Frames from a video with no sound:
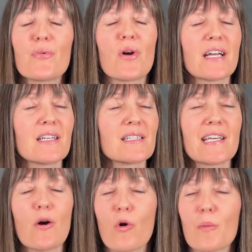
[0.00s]
Pregnancy
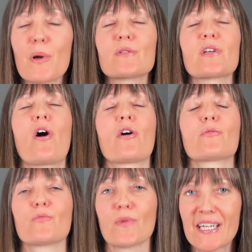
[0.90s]
hormones are
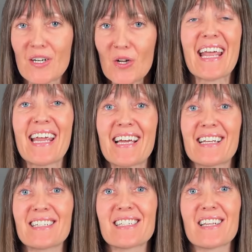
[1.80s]
real,
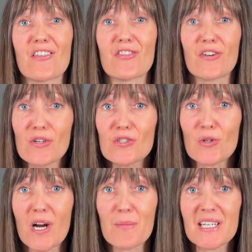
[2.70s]
and the third
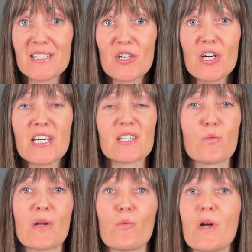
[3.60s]
trimester is
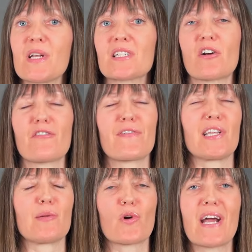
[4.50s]
when women start
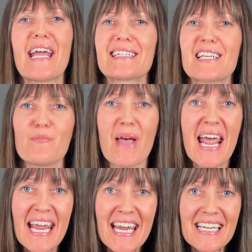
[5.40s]
feeling more aches and
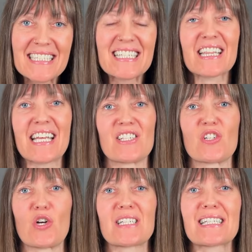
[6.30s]
pains, they
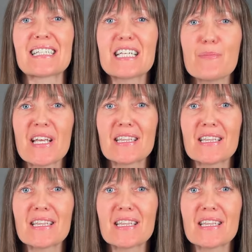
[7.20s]
start sleeping